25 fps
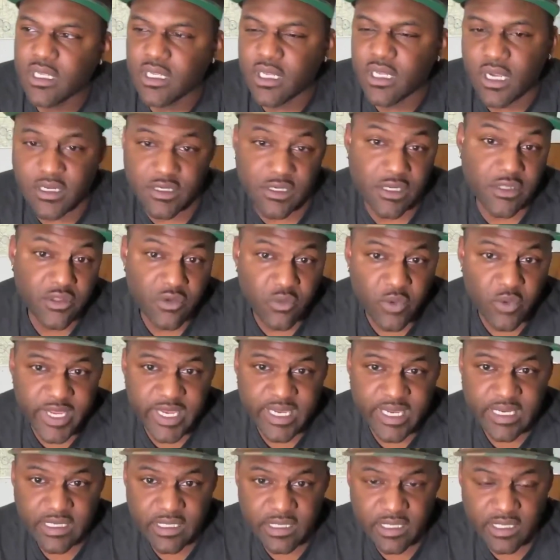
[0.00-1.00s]
Another
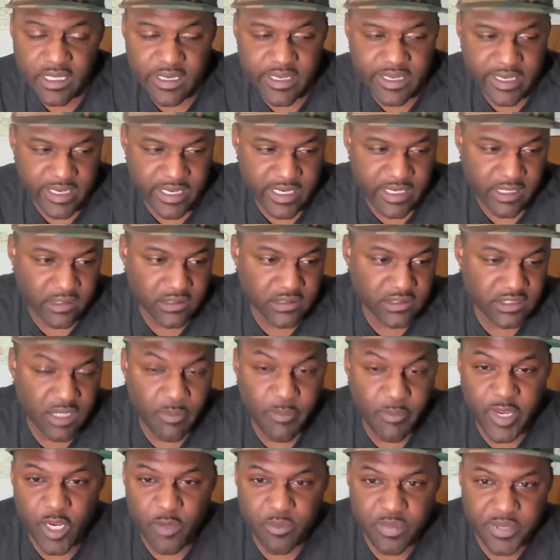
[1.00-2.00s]
way is
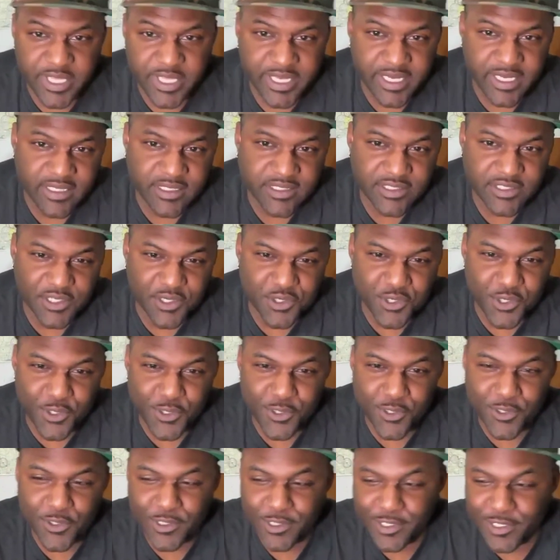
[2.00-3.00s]
some airplanes
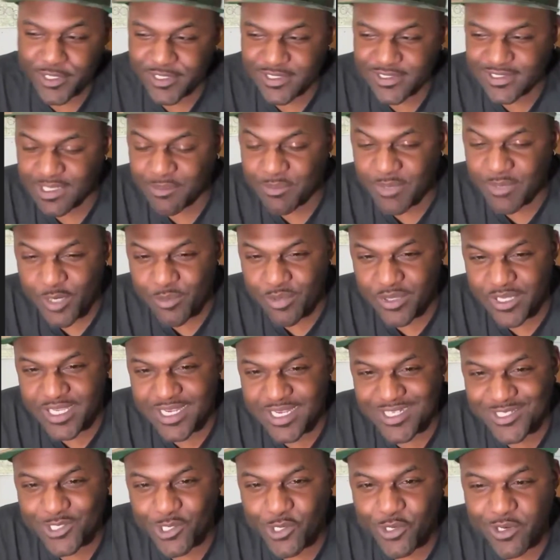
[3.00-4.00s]
are
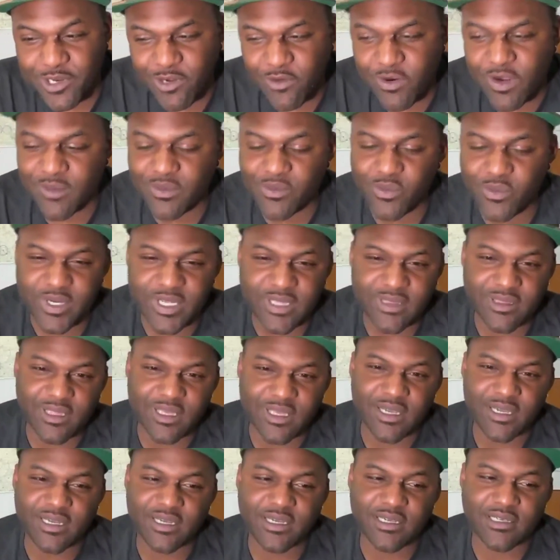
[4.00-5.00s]
equipped with
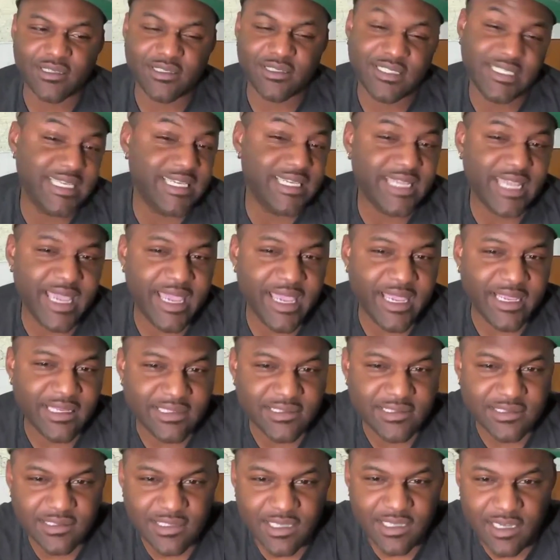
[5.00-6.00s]
TCAS.
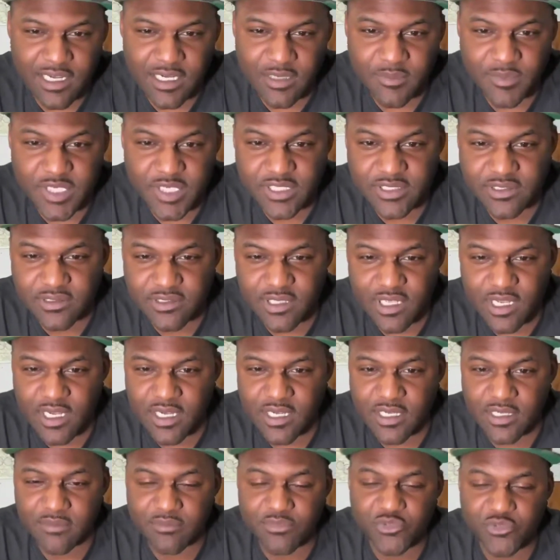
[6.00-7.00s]
It's
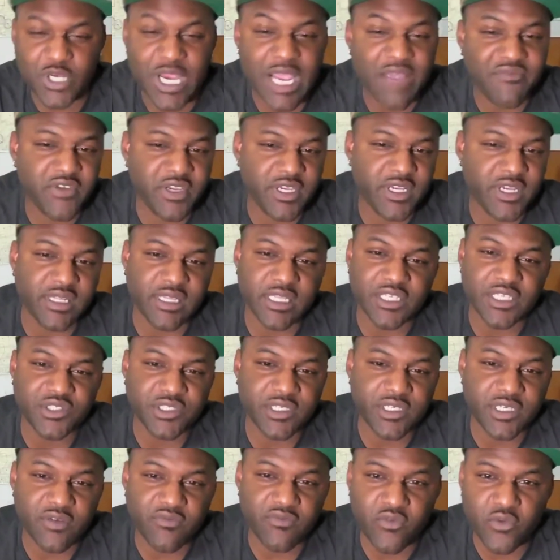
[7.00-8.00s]
traffic collision
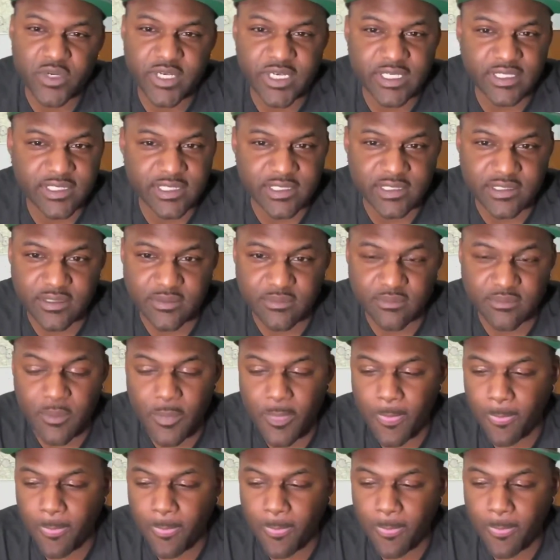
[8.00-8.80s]
and avoidance system.